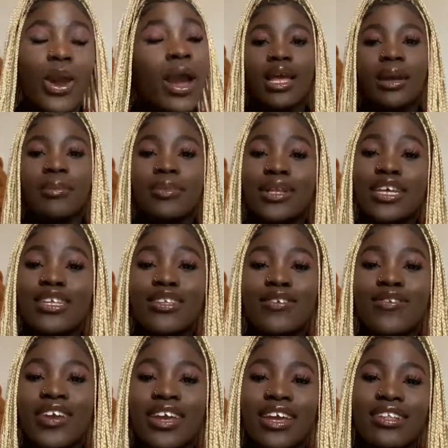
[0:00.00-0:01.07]
Please don't
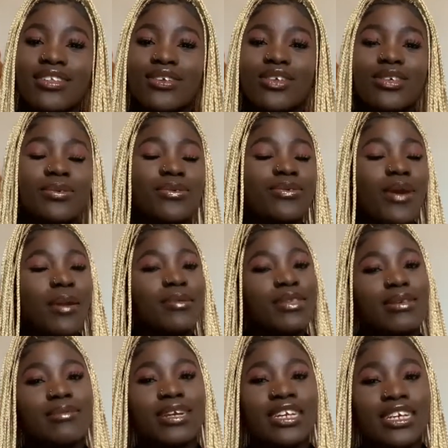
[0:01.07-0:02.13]
forget to subscribe to my
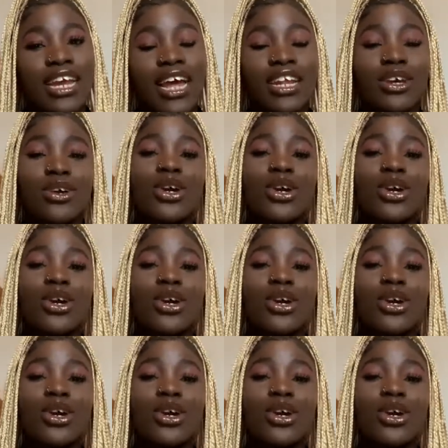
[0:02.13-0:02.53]
channel,